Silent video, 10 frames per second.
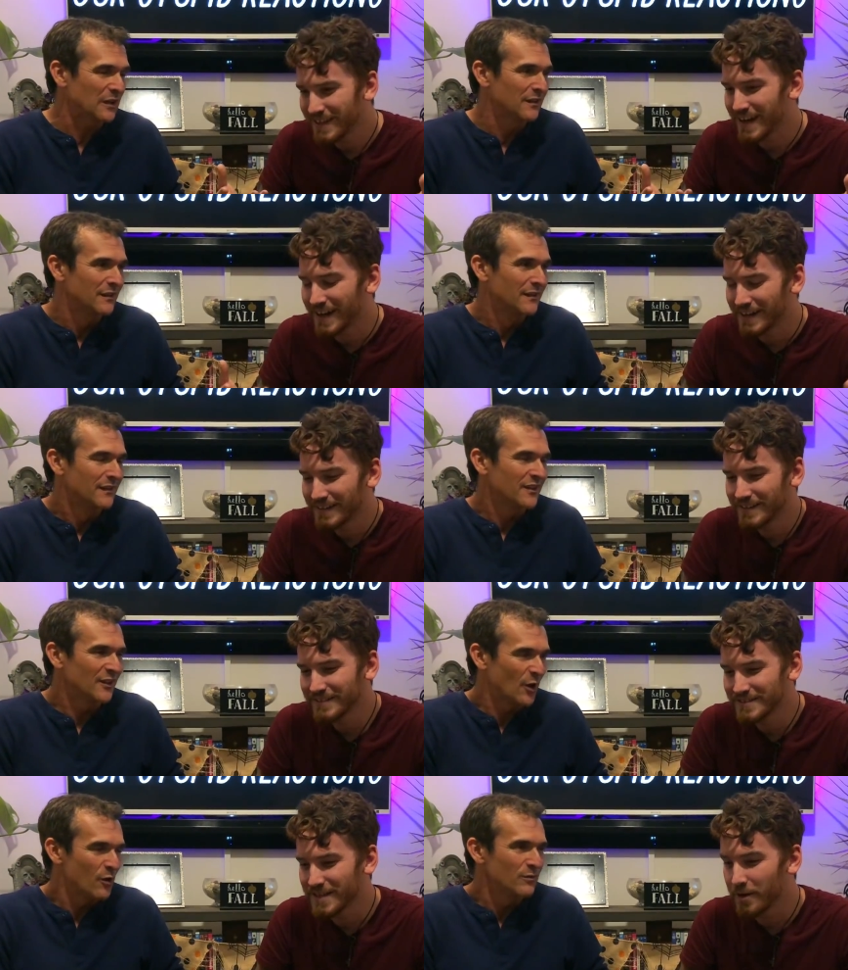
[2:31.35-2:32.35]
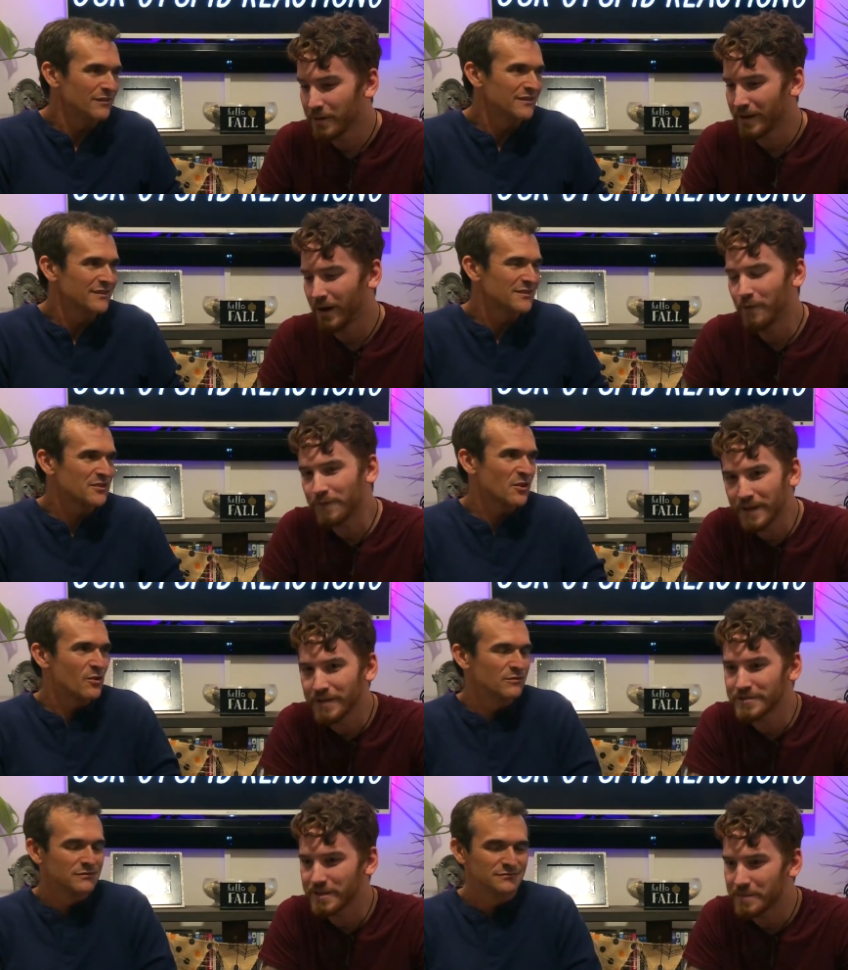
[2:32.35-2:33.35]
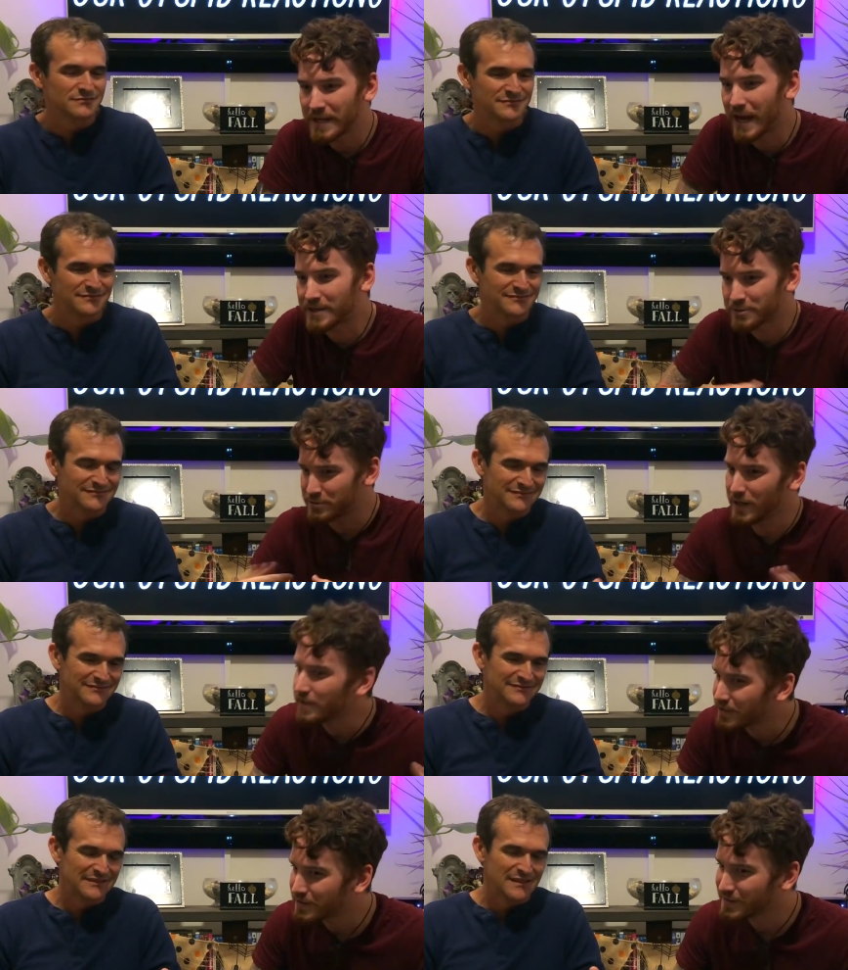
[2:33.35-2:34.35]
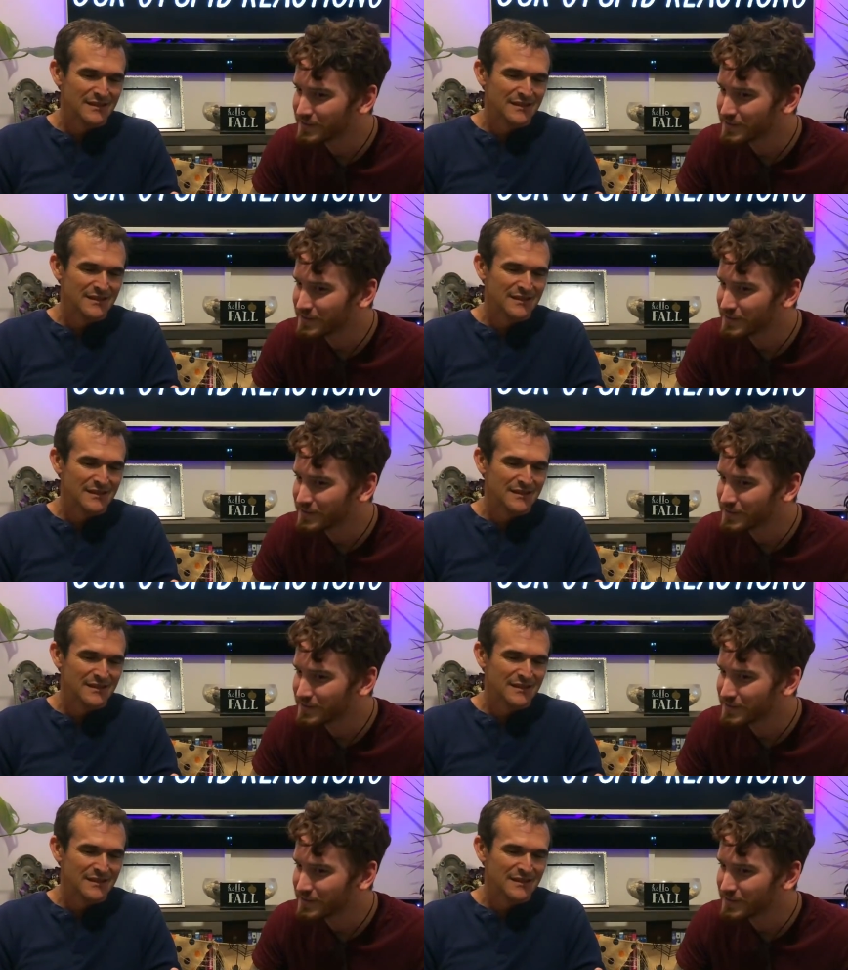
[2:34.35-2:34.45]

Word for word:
Speaker 1: Yeah. You know. So hopefully so. there's going to be an actual trailer